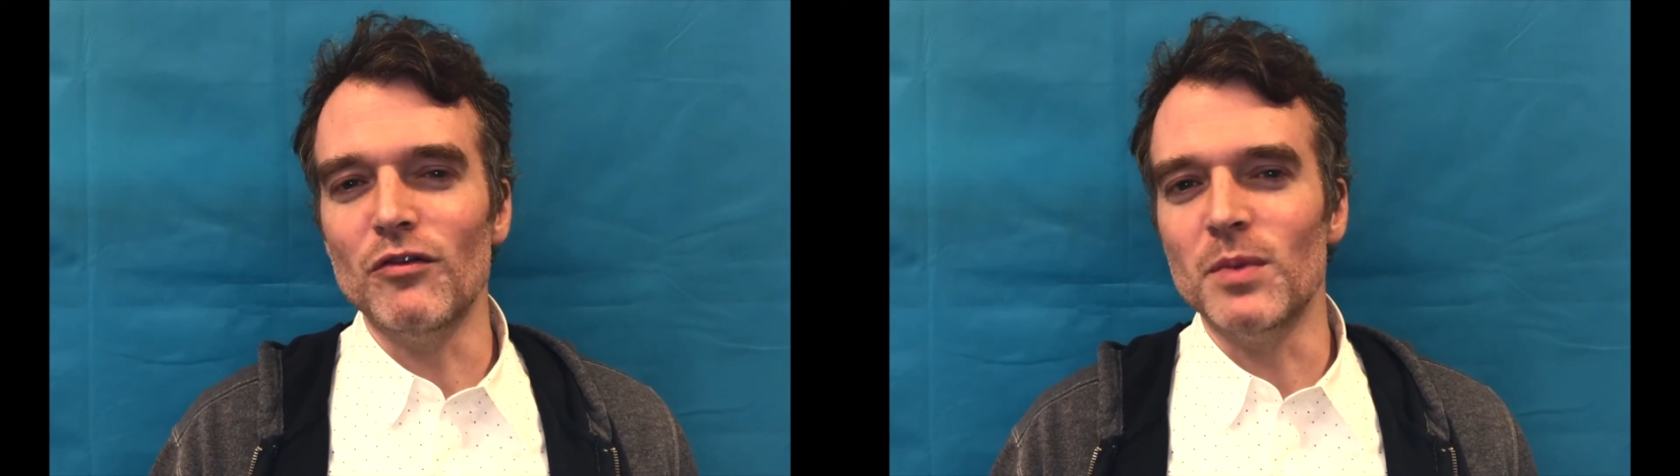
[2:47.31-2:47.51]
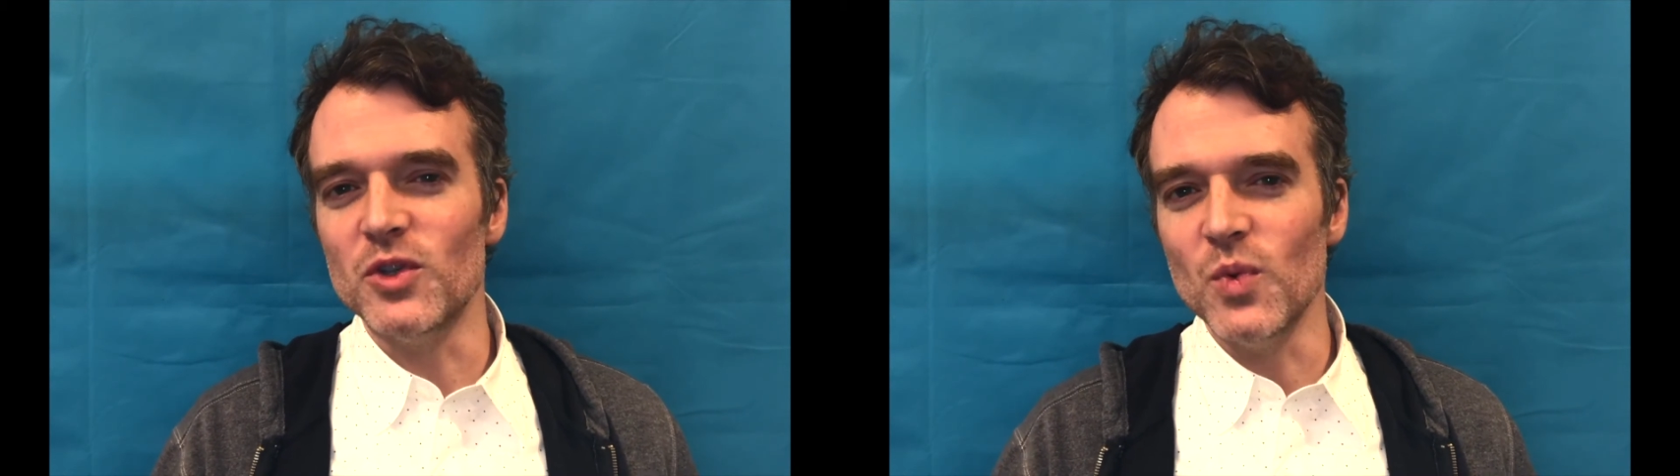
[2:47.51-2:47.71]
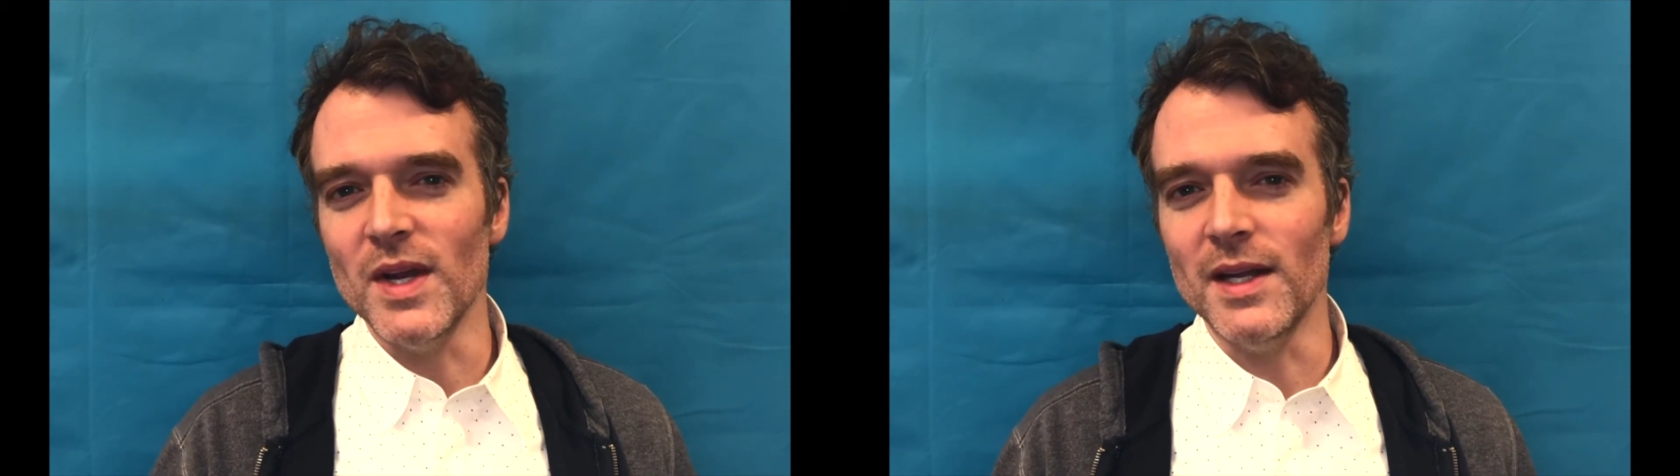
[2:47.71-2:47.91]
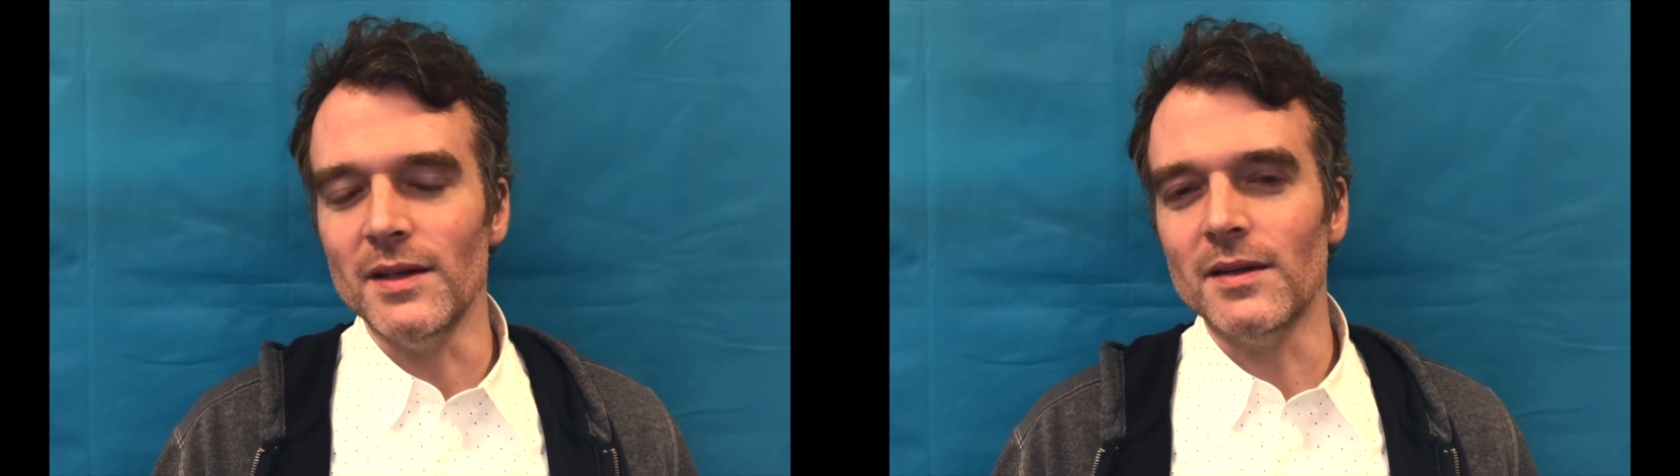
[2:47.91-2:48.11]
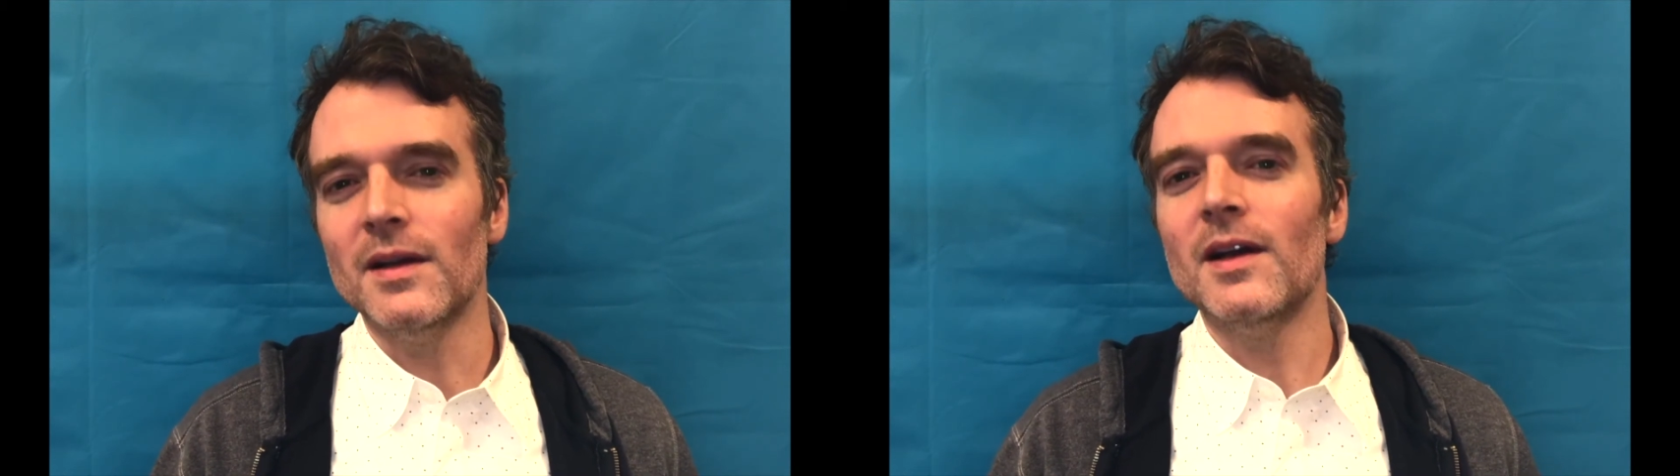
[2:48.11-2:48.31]

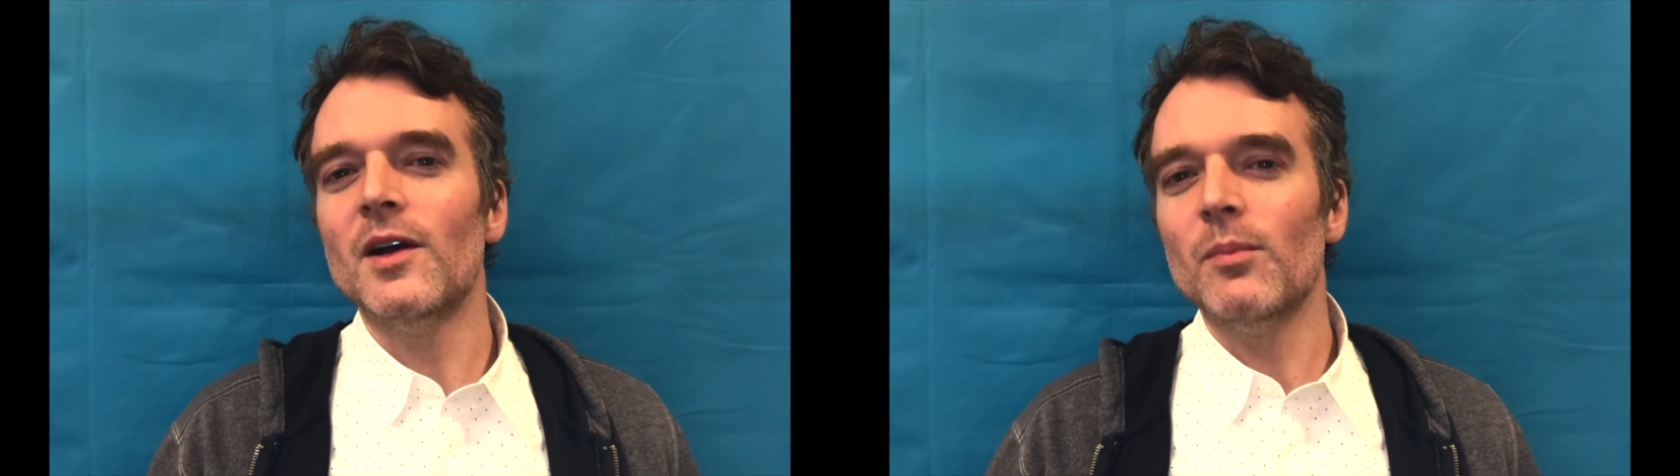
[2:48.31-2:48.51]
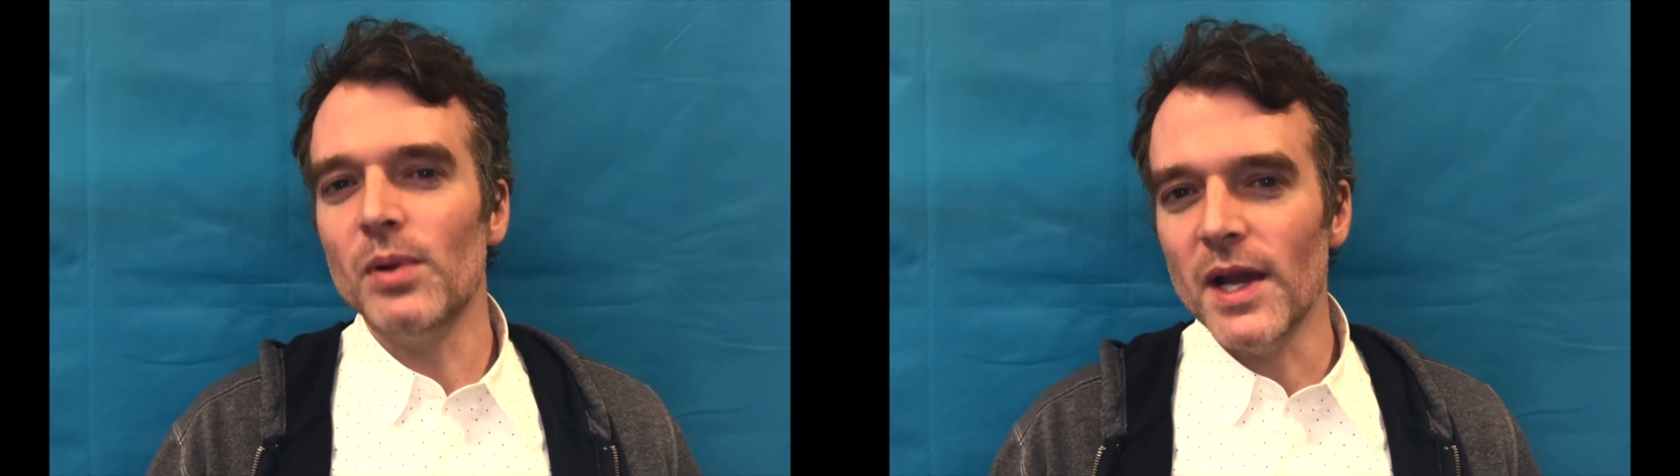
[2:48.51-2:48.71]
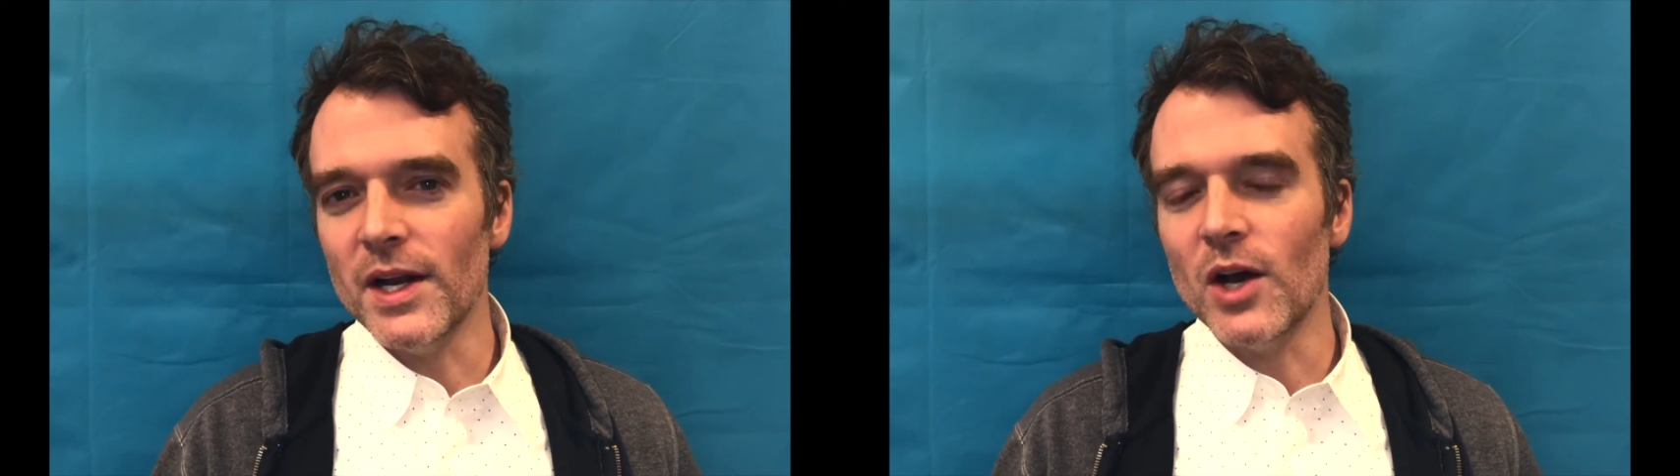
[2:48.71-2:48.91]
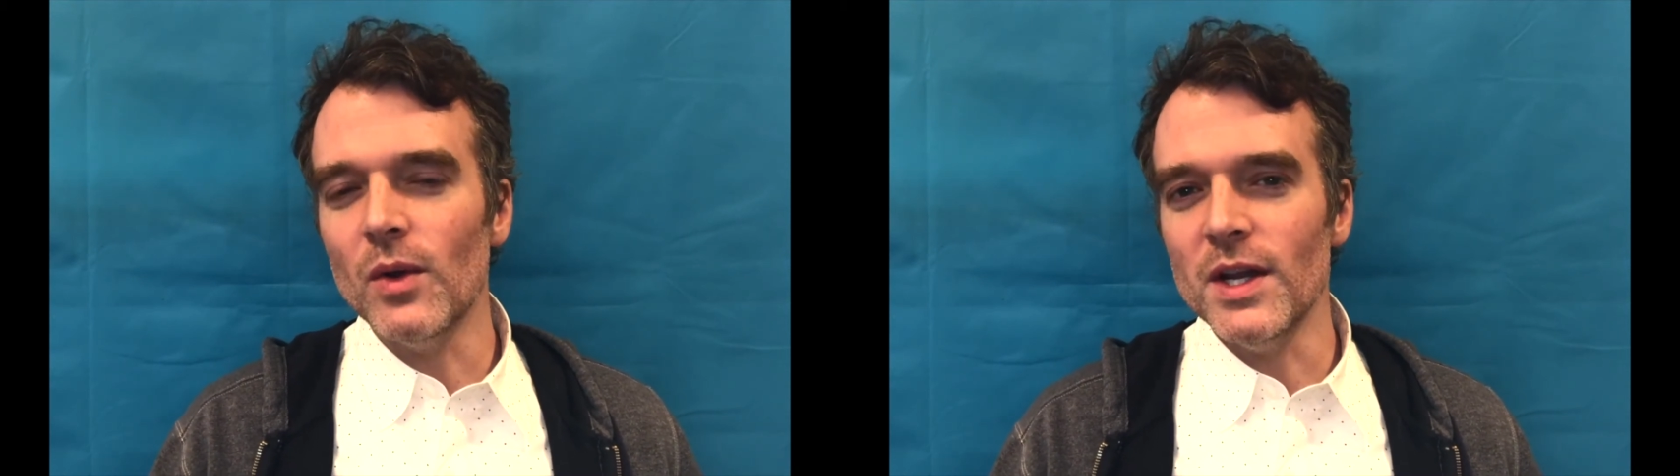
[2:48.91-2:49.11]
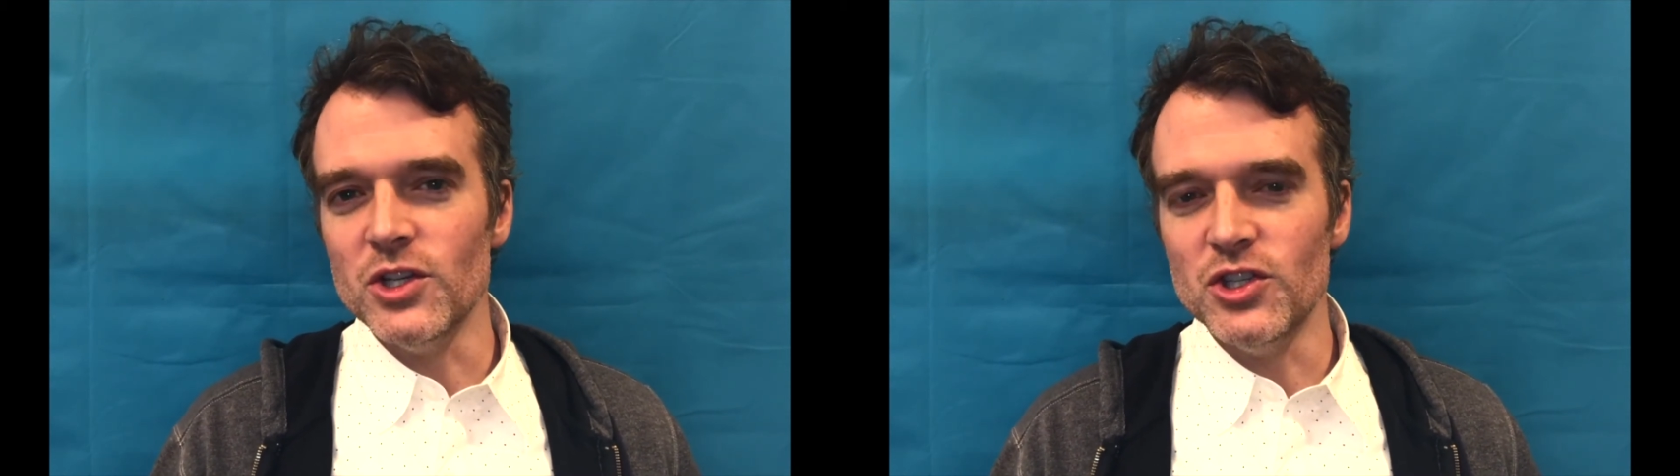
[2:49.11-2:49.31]
between Plato and